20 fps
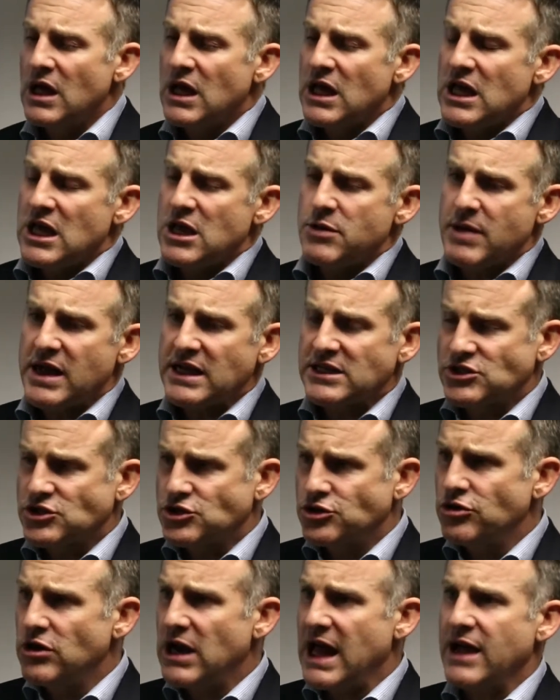He makes
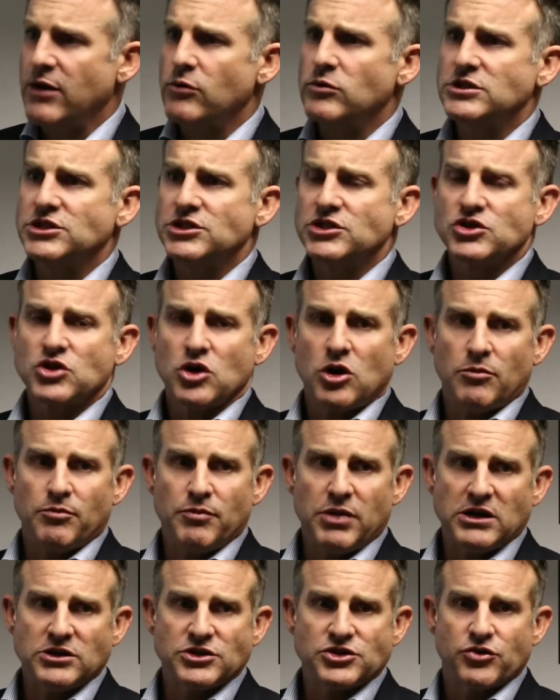two languages
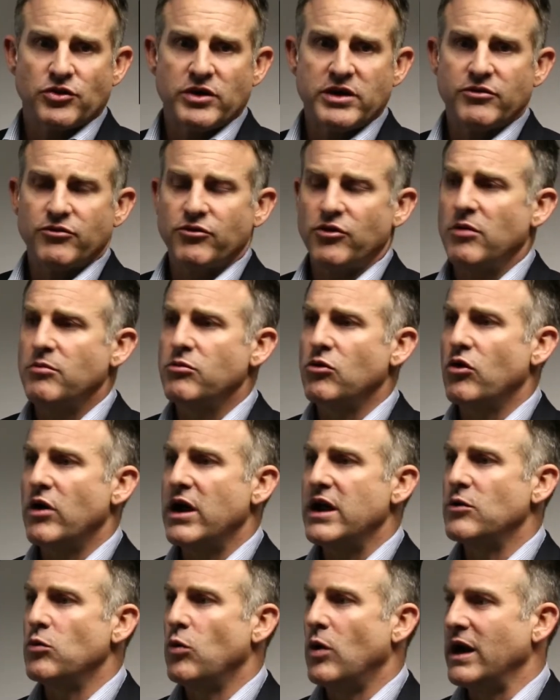compulsory from
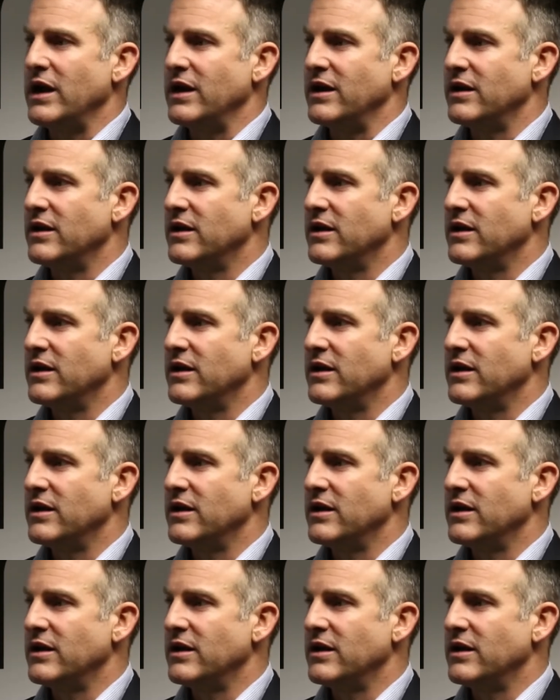grade one,